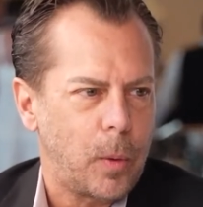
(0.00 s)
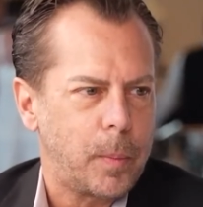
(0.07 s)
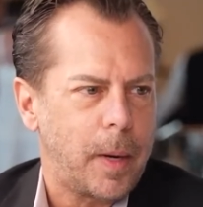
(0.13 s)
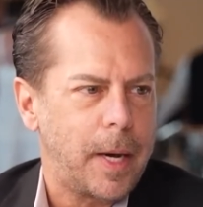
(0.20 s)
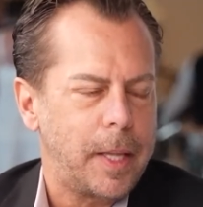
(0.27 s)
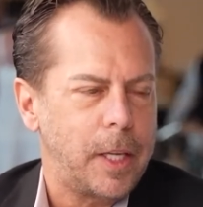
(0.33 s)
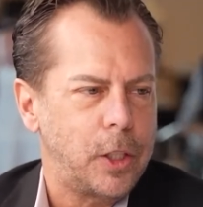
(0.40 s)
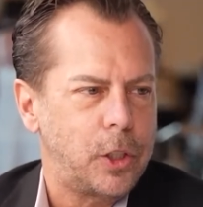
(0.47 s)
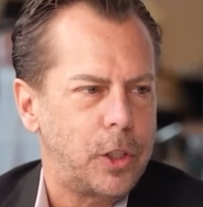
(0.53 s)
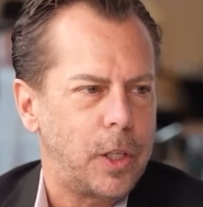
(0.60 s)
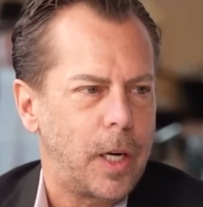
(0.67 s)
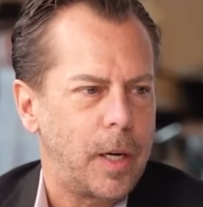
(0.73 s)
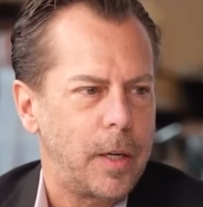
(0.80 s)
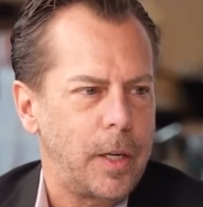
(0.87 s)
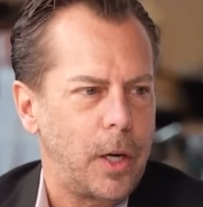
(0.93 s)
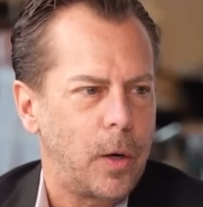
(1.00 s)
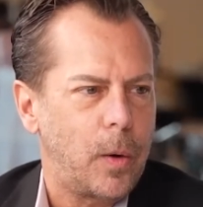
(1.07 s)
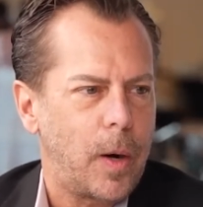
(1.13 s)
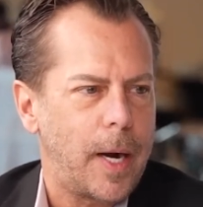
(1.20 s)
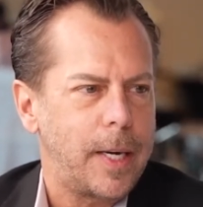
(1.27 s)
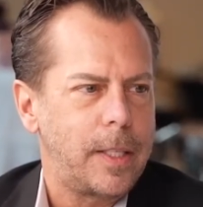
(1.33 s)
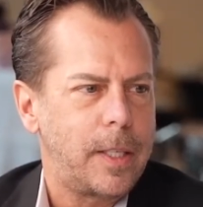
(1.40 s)
by these,
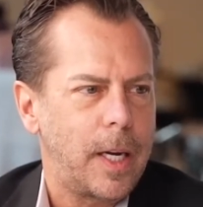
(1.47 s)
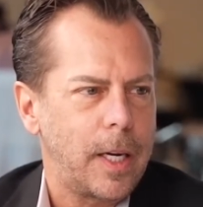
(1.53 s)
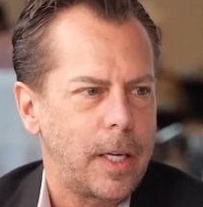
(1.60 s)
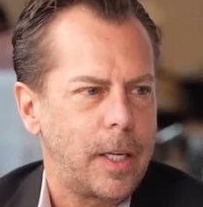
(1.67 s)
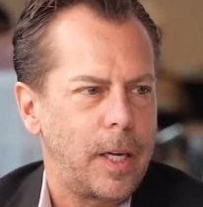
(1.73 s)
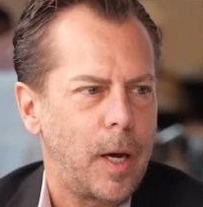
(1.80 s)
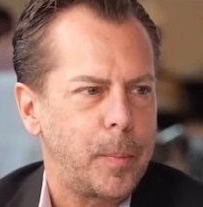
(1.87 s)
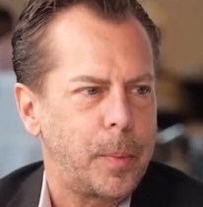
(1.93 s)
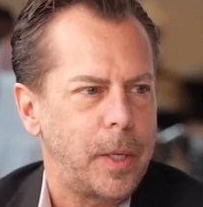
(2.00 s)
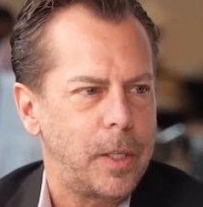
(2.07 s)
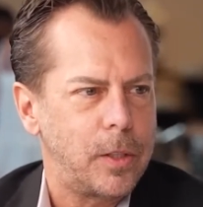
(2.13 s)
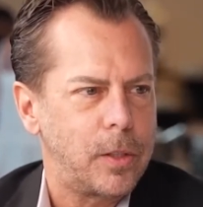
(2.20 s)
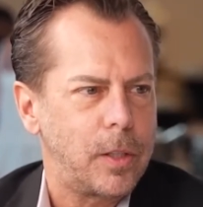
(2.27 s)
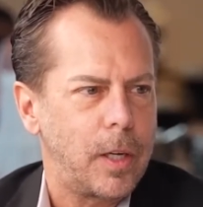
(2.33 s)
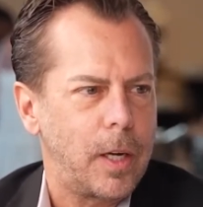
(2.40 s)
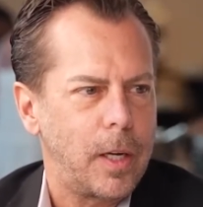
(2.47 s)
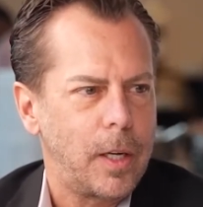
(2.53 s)
high tech yuppies,